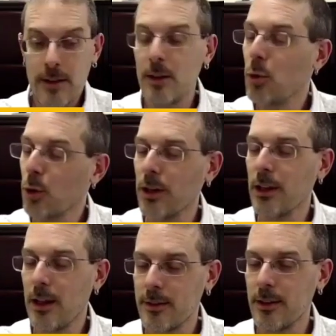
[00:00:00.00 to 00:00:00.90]
an important
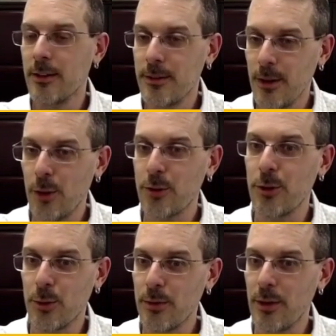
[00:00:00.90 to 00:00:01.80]
lesson
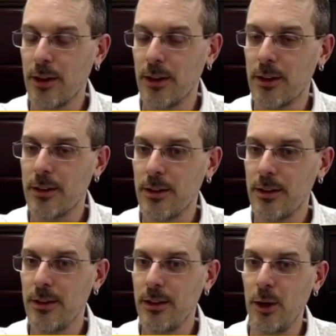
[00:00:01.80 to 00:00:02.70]
also, that
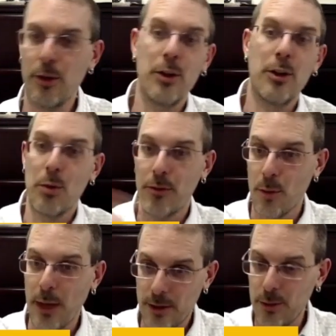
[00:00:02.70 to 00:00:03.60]
you could refer
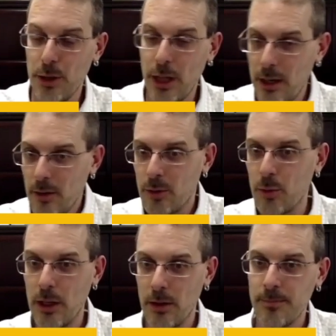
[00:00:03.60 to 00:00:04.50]
back to later as
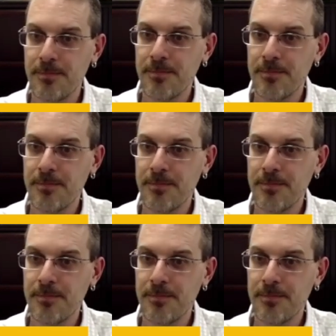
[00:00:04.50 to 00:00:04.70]
well.